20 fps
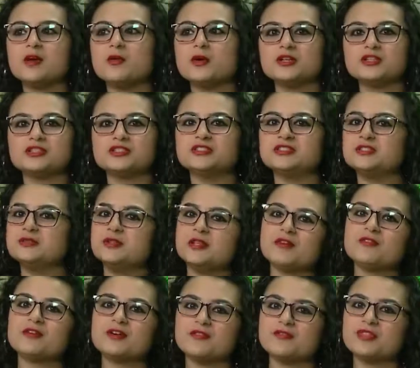questions you
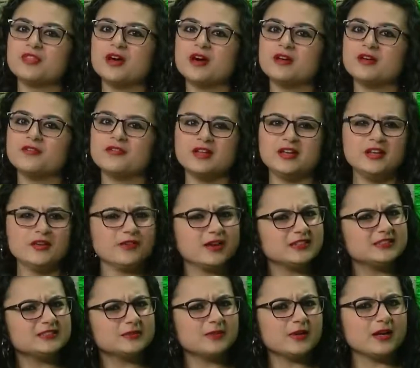never have thought of, and he
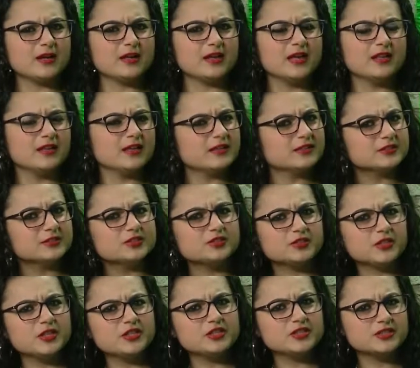writes about it, and the
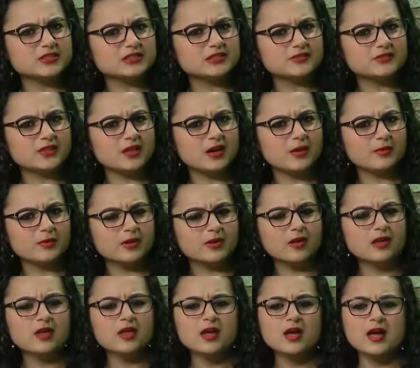illustration is
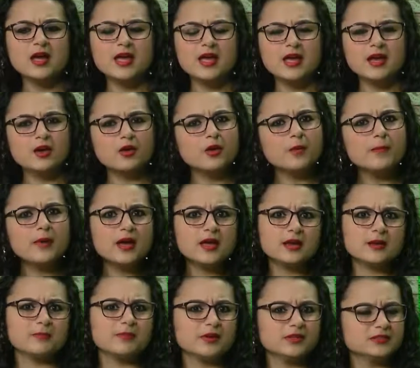phenomenal. And go buy it
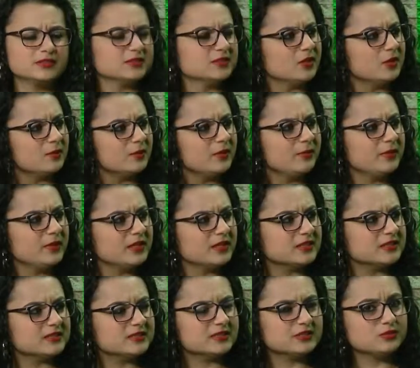at Barnes & Noble
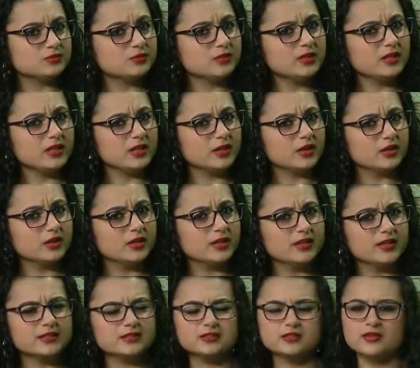because it's really good.
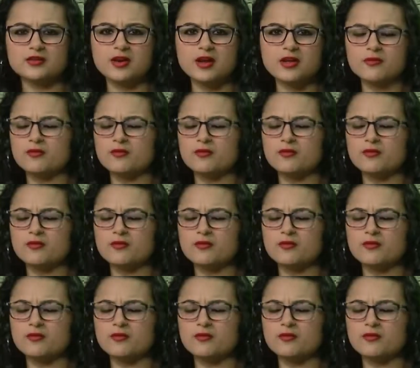It's a great